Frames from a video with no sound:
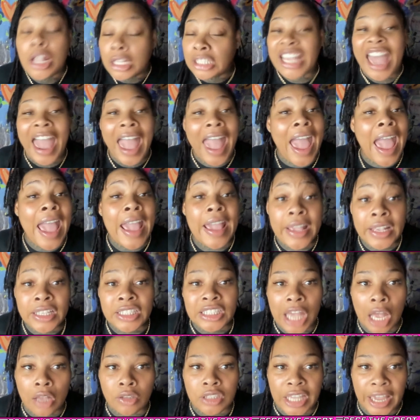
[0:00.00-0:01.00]
to add
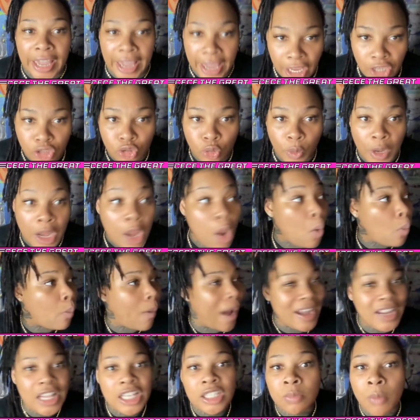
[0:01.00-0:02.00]
insult to injury,
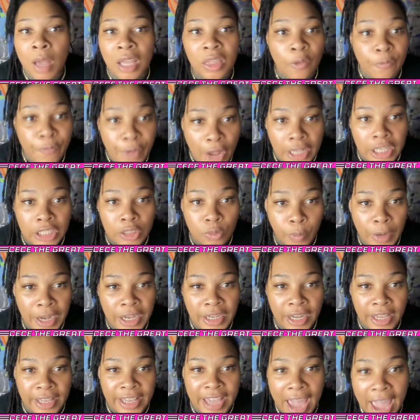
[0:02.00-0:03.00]
while these motherfuckers
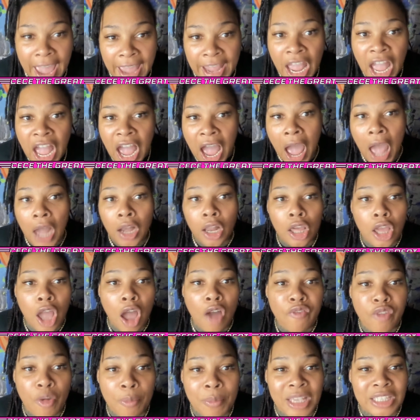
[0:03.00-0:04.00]
reading the kite, I look
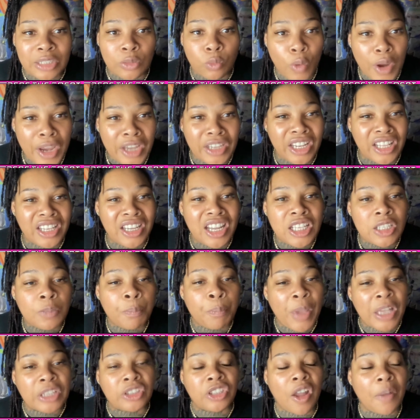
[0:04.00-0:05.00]
over Miss Wendy and this
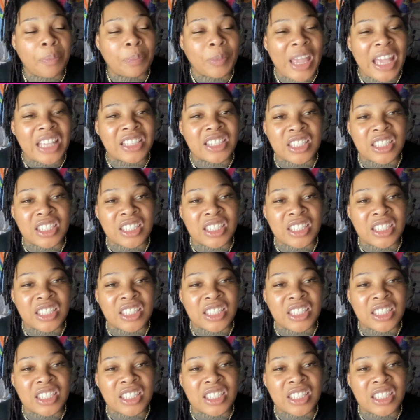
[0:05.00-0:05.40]
bitch up there